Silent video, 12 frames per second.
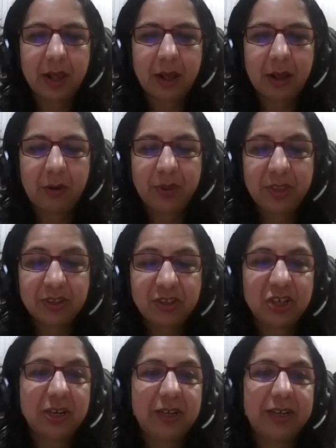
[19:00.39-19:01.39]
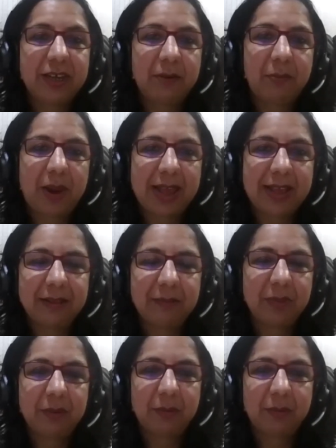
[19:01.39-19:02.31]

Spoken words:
with agility, apply them in the